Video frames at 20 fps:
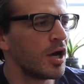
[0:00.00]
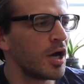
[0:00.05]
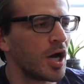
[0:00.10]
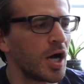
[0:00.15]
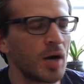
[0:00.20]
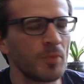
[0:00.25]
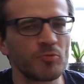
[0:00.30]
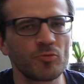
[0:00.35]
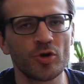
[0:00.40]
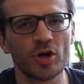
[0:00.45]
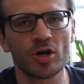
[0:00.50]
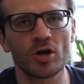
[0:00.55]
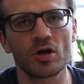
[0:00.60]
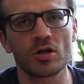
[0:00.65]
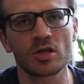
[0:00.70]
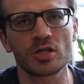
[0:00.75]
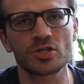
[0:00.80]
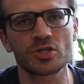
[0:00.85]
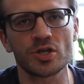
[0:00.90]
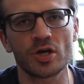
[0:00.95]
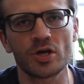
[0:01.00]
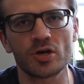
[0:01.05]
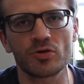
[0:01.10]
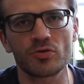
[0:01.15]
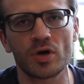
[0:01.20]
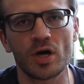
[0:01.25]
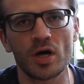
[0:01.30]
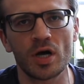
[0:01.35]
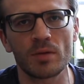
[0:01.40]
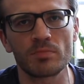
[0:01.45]
Regardless
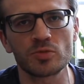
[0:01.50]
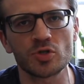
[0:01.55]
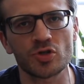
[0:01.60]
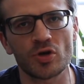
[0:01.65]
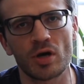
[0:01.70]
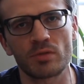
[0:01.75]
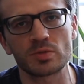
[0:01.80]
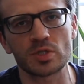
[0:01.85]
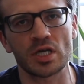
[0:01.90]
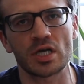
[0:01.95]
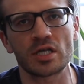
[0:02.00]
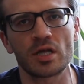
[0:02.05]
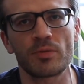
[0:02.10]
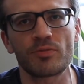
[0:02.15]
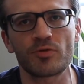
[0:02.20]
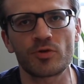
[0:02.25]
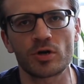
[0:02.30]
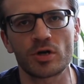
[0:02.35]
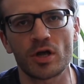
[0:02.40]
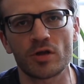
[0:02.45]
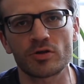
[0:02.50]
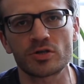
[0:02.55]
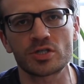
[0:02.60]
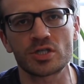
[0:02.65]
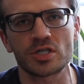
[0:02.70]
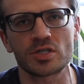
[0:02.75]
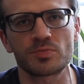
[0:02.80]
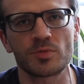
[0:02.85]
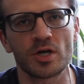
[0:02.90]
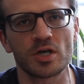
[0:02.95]
though, so I'm signed up for another
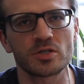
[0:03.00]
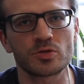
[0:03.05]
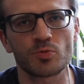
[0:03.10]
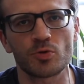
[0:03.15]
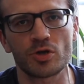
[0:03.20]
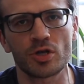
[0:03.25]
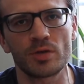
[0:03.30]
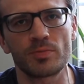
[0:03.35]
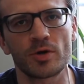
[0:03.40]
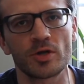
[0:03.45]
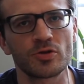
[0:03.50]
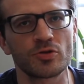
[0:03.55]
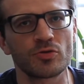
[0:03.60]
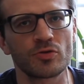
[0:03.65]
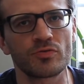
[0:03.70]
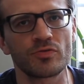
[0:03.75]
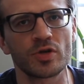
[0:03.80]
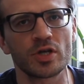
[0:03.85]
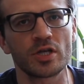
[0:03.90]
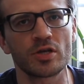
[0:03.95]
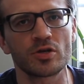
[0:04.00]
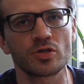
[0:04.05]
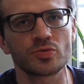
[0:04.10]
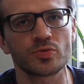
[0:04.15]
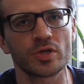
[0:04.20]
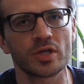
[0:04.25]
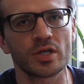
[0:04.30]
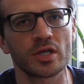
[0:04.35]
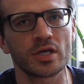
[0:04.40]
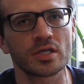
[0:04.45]
6 months. We'll keep on doing videos
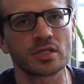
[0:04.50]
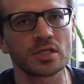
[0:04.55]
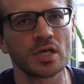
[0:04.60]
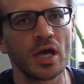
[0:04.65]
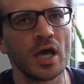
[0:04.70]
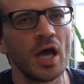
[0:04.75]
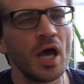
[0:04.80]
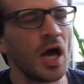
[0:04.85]
with this.